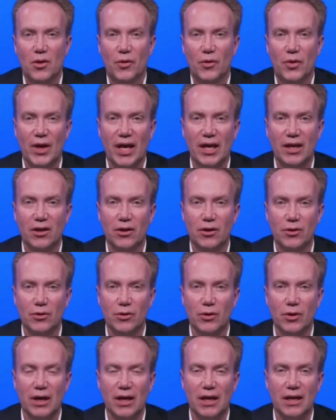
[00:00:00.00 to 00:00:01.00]
Well, thank
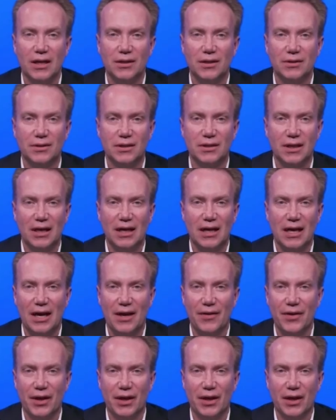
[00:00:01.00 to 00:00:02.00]
you. And uh,
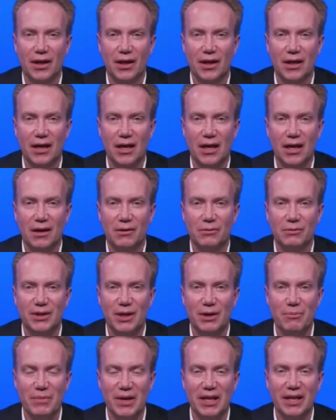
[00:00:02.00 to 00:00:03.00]
I think uh,
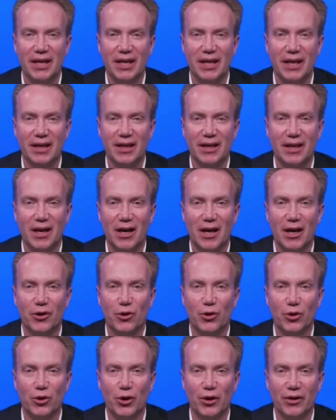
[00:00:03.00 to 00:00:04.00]
the meeting uh,
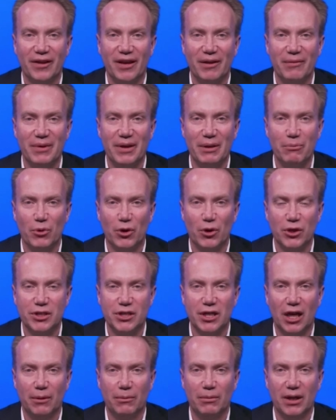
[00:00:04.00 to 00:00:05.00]
could not have been more
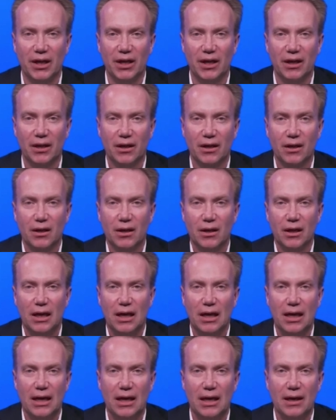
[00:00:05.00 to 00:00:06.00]
timely.
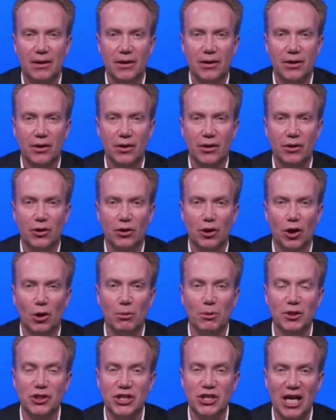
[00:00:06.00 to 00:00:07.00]
Uh,
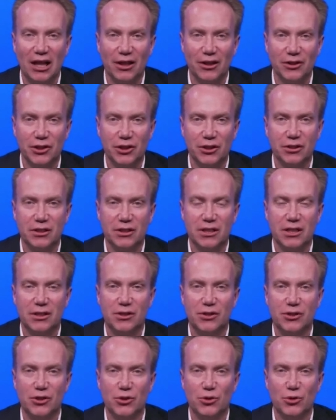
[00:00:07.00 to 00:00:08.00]
global challenges,
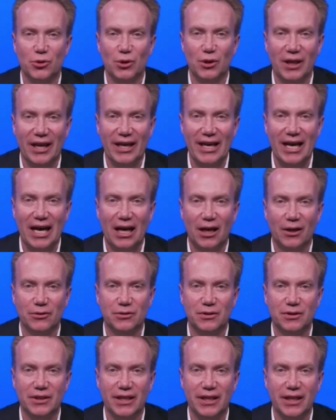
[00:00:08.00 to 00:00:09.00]
as you lay
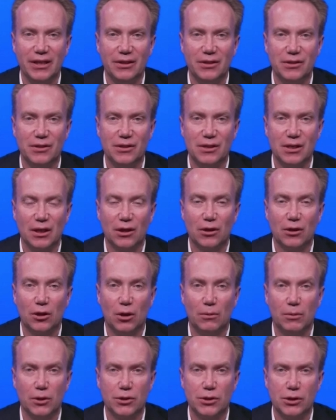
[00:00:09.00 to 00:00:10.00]
out, needs uh,
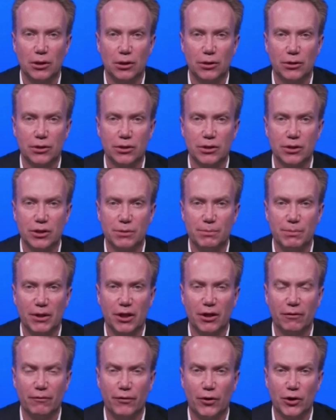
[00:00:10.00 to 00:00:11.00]
global solutions.
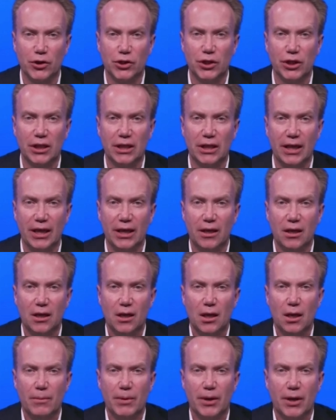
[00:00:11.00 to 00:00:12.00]
But unfortunately,
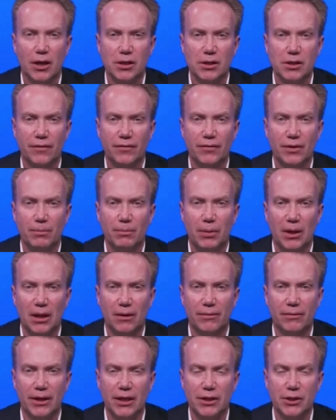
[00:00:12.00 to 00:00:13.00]
because of the
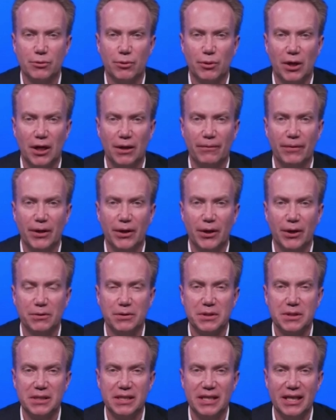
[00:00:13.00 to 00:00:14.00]
polarized world, we
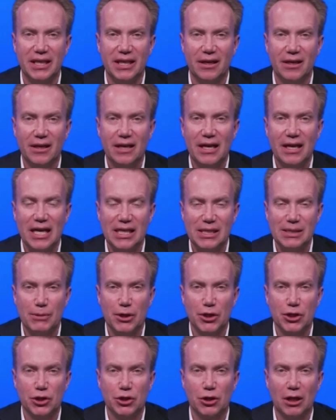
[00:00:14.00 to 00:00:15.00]
don't see as
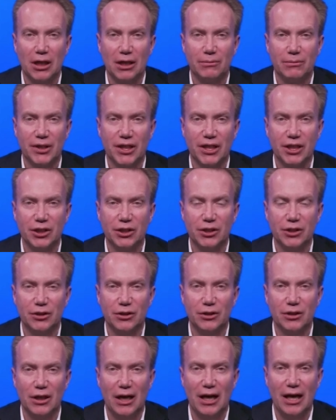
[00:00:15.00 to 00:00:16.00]
much
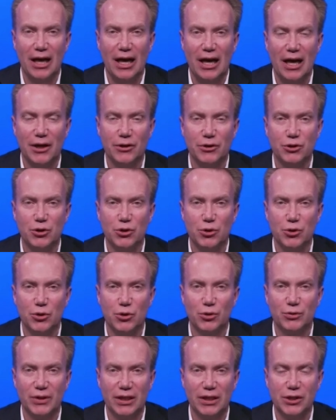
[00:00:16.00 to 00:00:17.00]
collaboration uh,
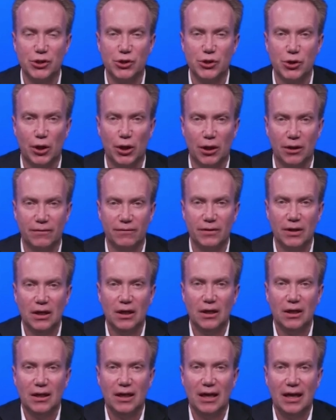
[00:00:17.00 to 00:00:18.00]
to really solve
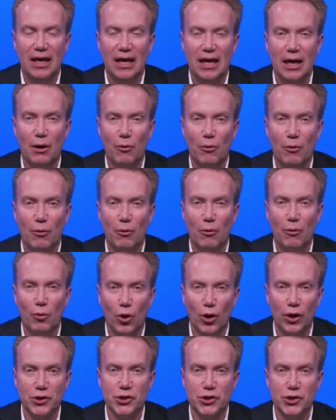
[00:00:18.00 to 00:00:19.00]

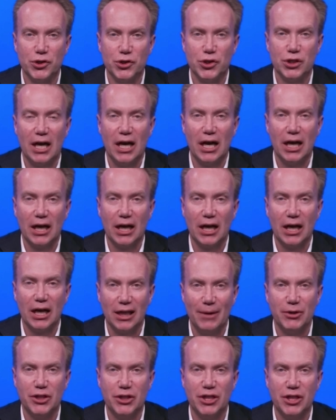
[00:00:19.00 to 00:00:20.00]
wars,
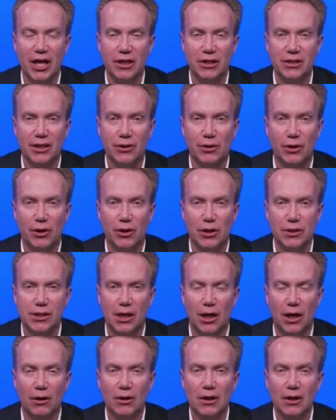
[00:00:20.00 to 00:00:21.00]
climate change,
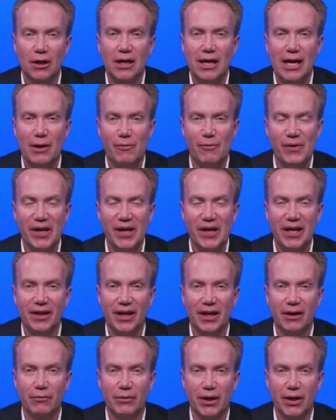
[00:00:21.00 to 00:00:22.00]
and also a
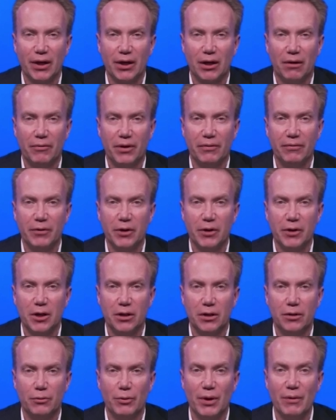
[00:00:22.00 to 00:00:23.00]
weakening
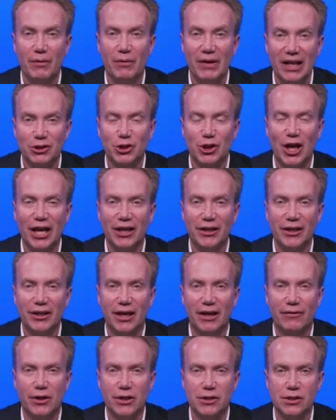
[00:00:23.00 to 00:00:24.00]
recovery. But we will
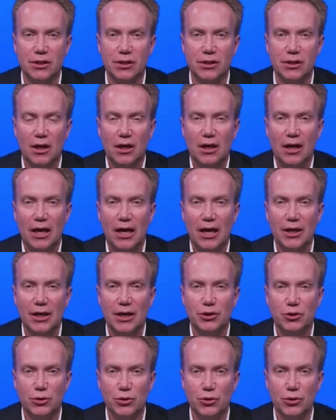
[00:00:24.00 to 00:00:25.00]
try in Davos
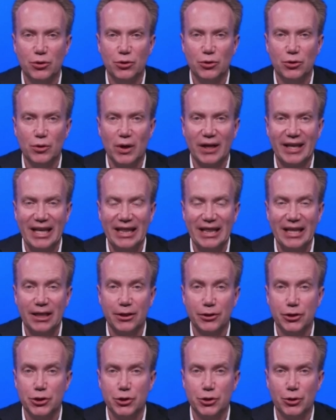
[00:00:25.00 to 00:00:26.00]
uh, to get
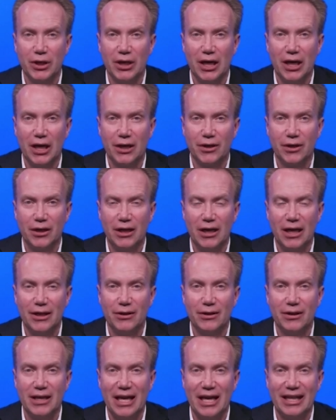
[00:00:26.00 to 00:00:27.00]
leaders together
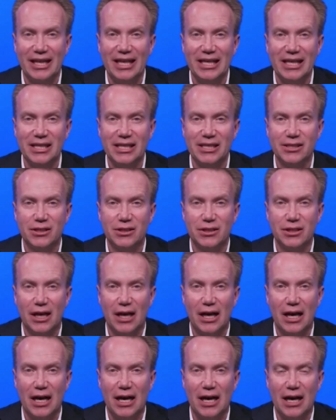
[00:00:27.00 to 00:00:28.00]
and at
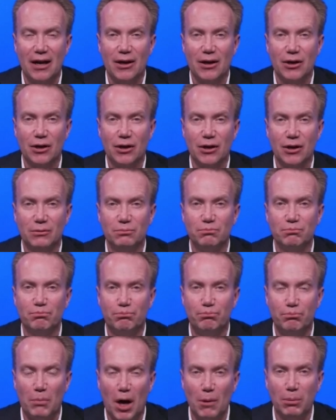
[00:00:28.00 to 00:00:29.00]
least uh,
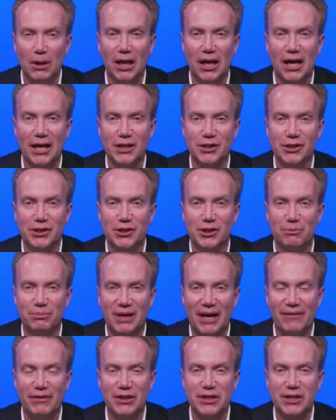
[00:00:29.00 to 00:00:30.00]
mobilize the
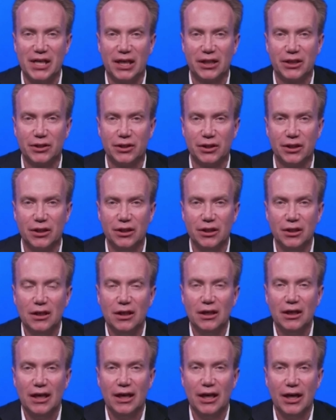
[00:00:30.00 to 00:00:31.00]
private sector
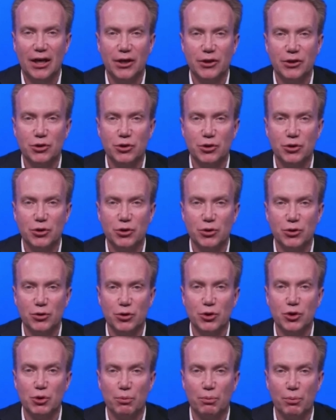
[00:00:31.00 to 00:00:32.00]
uh,
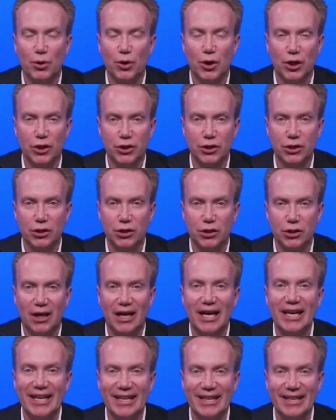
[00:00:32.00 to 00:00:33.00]
to support
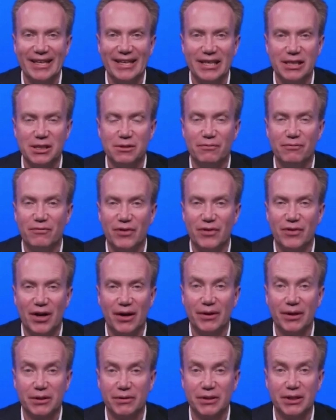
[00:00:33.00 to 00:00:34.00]
uh, in these
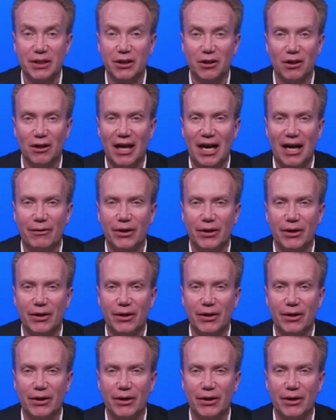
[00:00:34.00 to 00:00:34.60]
very critical